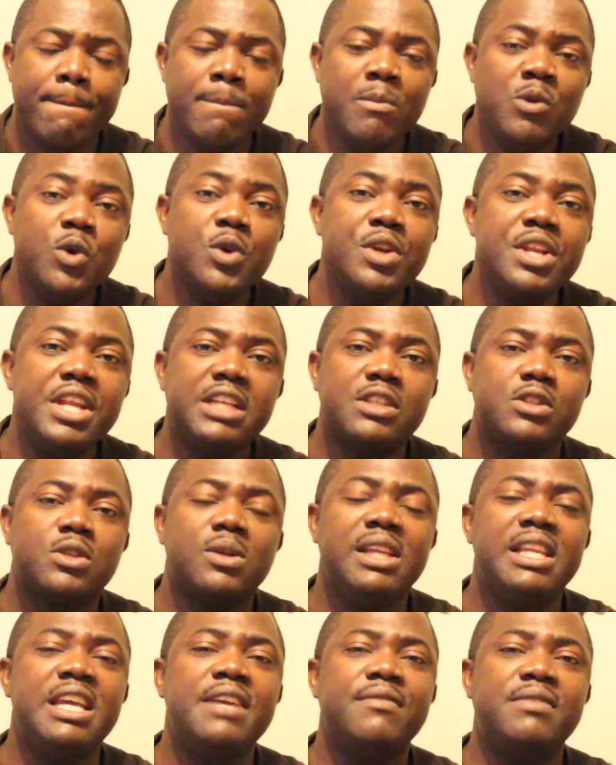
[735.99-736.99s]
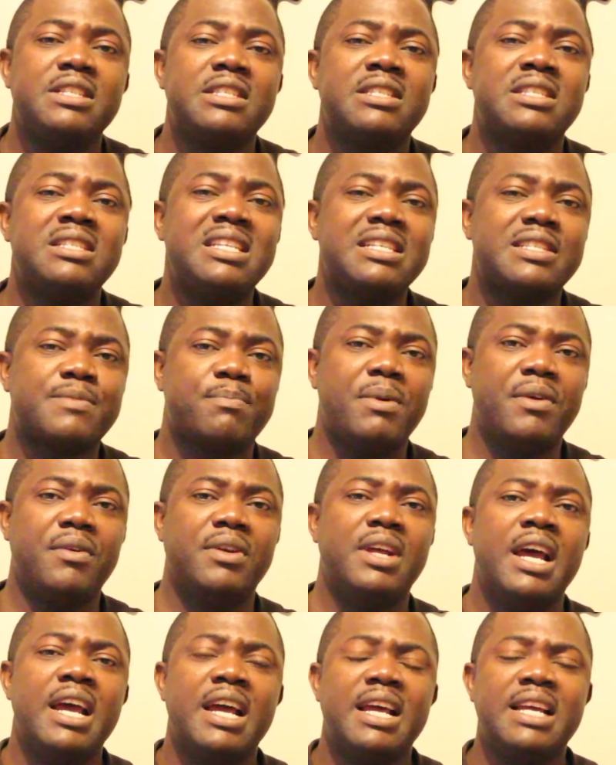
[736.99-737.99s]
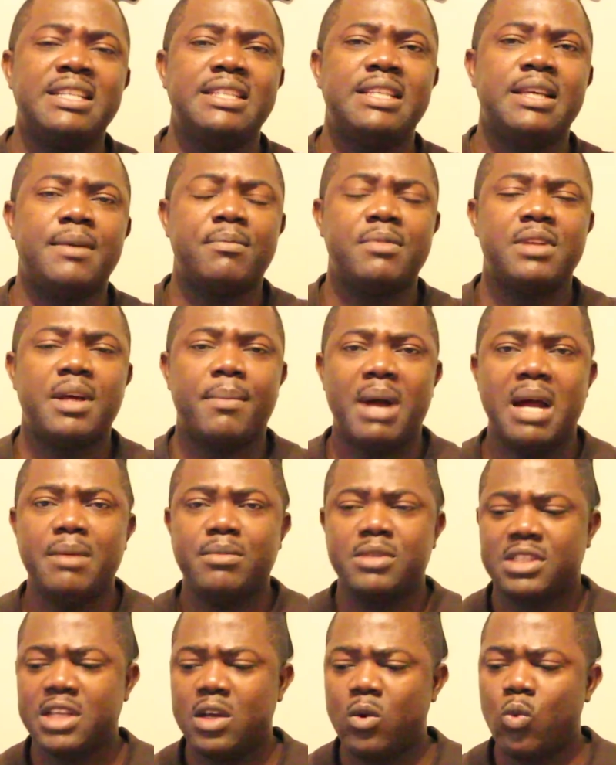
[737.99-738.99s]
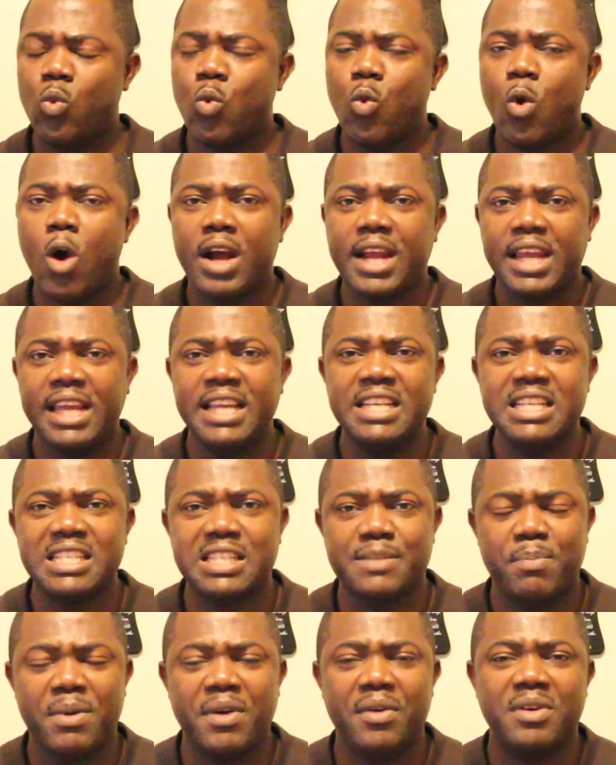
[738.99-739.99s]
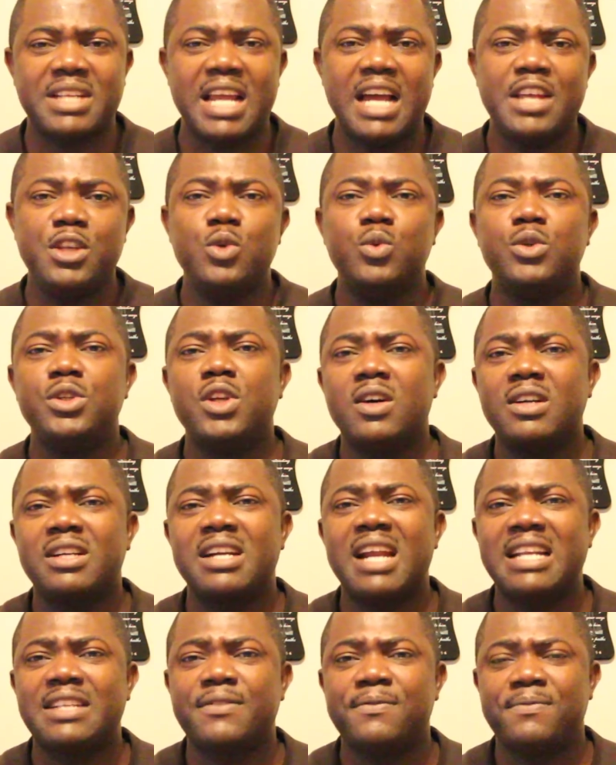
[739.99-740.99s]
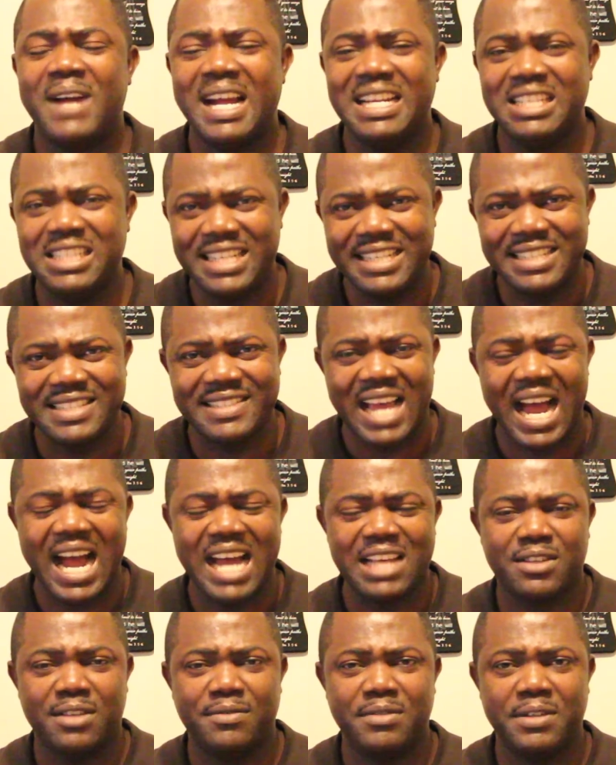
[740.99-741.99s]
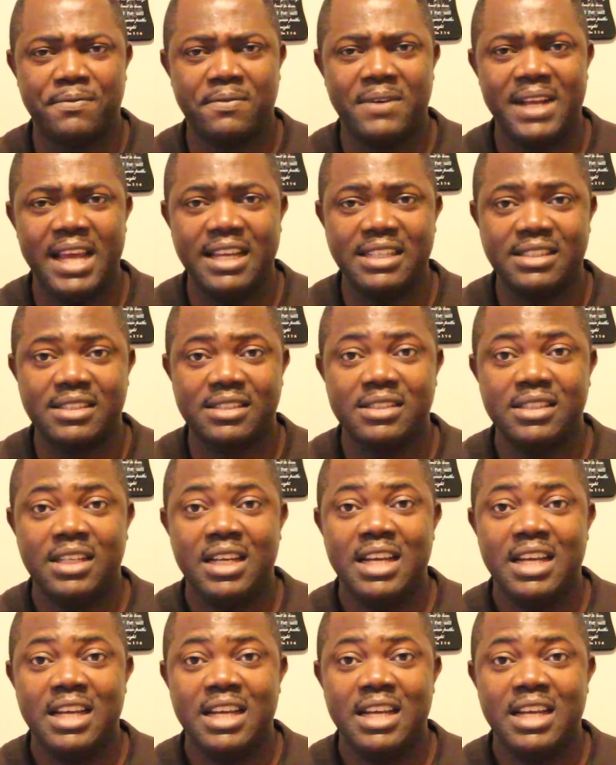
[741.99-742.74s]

You need to live in the Spirit. the, the Bible says, walk in the Spirit and you will not gratify the desires of the flesh.